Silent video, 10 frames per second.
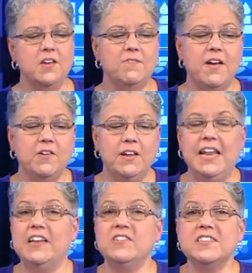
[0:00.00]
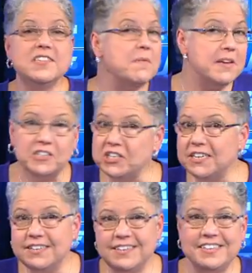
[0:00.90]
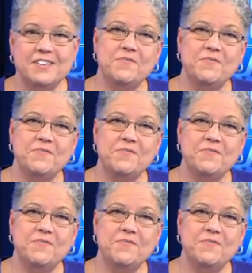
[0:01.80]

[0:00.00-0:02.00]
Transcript: Your Federal Elections Commission